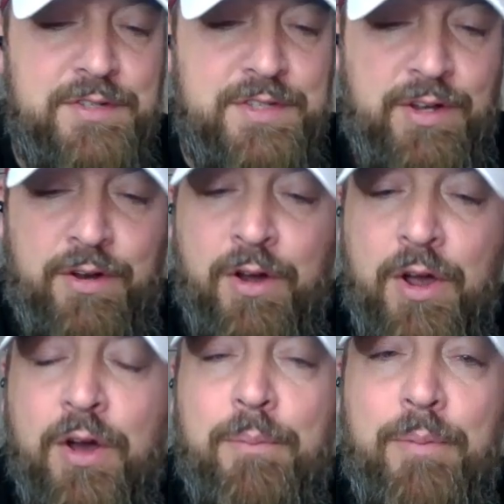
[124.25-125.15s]
so,
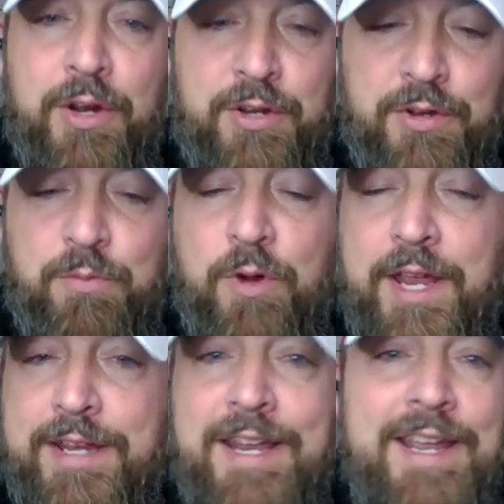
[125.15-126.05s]
but good
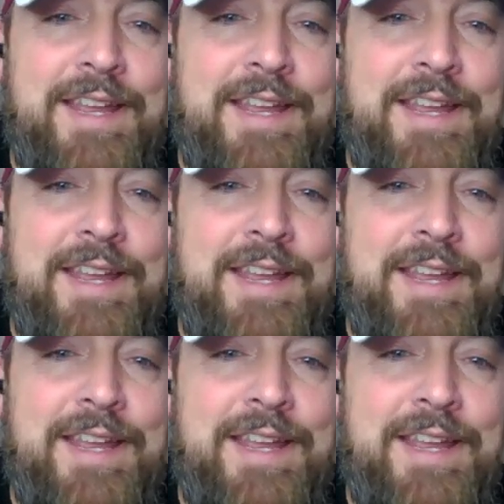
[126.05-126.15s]
win.